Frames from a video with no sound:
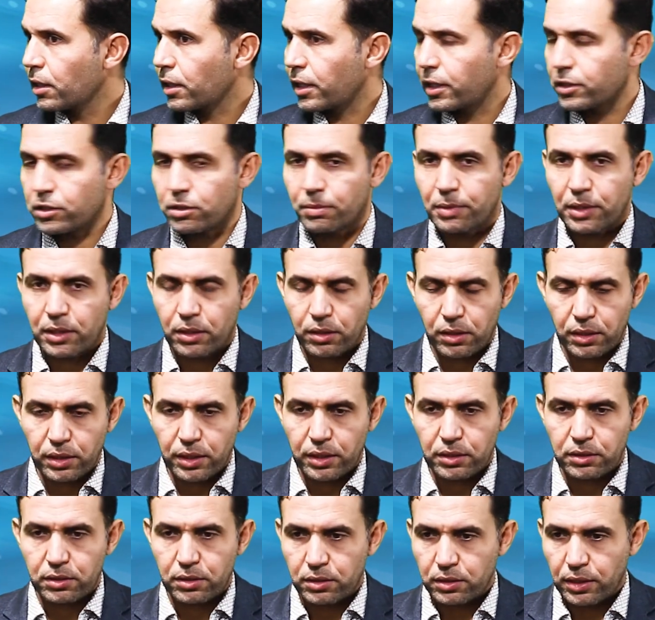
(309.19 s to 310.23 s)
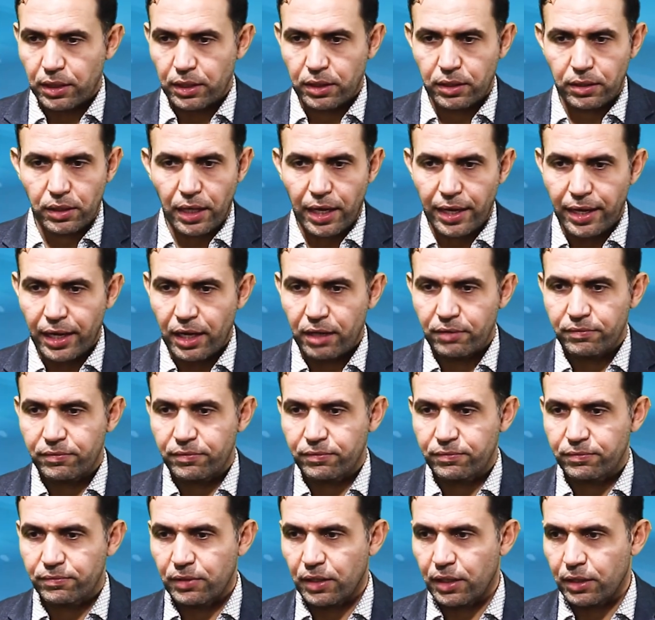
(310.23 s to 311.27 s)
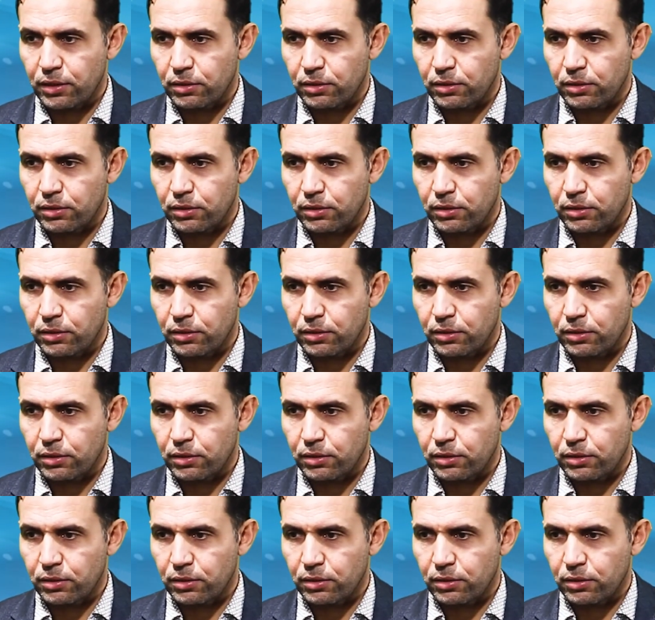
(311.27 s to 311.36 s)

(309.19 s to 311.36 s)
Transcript: Customer called us, is like, I have